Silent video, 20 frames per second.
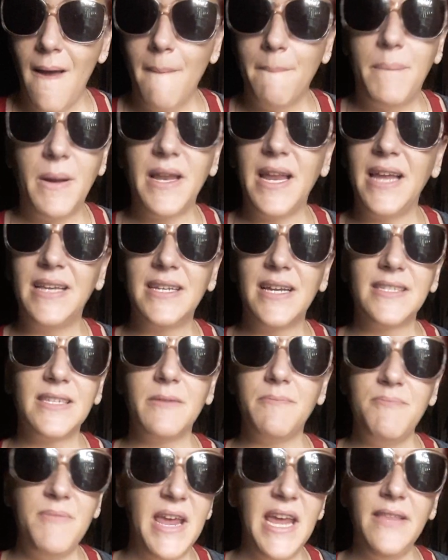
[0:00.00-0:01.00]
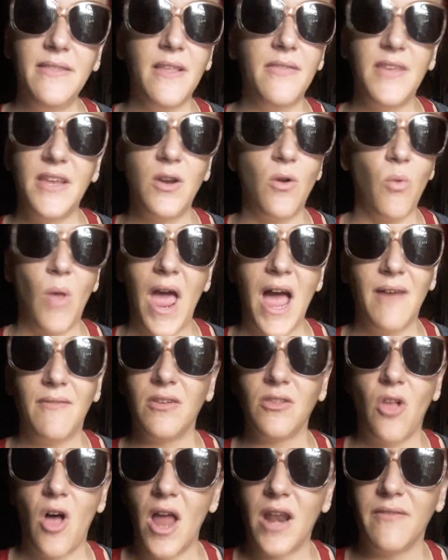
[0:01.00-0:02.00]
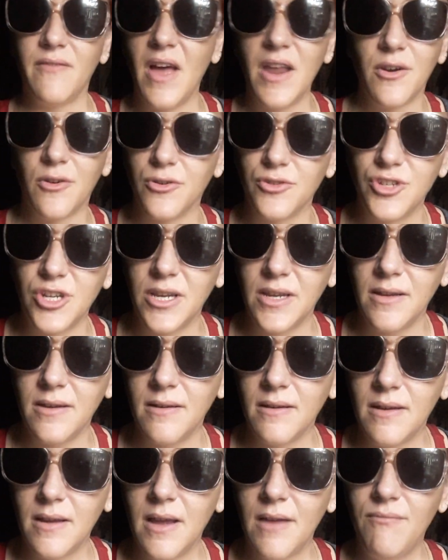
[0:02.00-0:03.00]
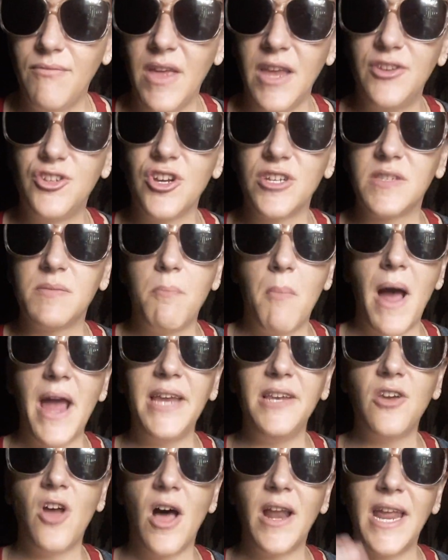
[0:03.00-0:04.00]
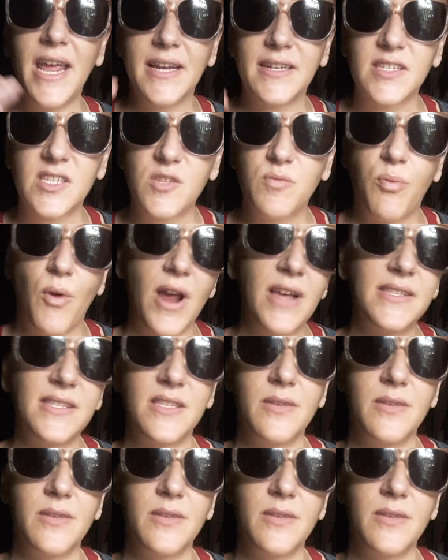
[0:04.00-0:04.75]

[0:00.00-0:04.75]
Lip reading: But it doesn't mean that they don't have a lot of energy. They just might not express